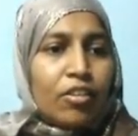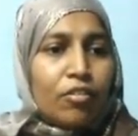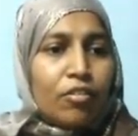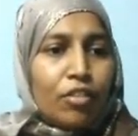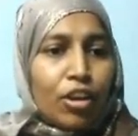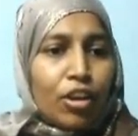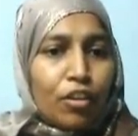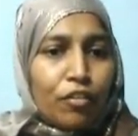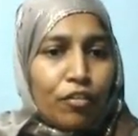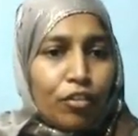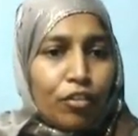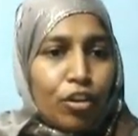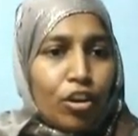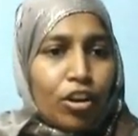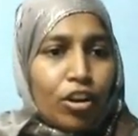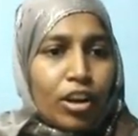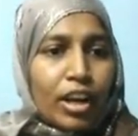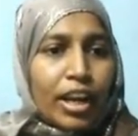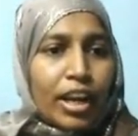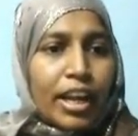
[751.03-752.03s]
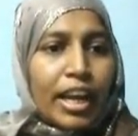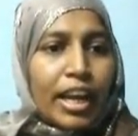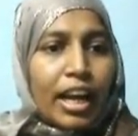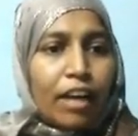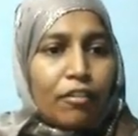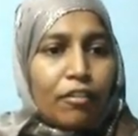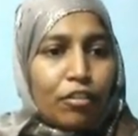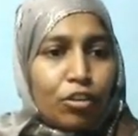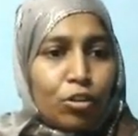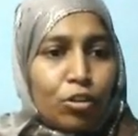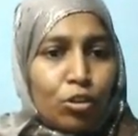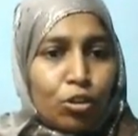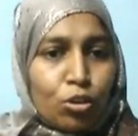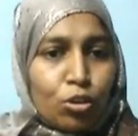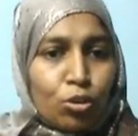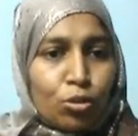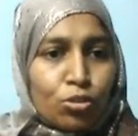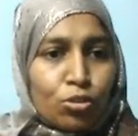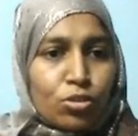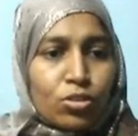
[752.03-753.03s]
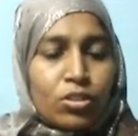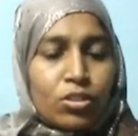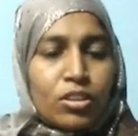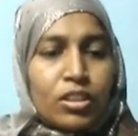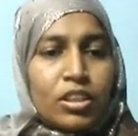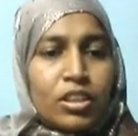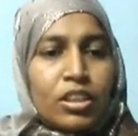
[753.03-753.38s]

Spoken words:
for 4 I have 2 2's.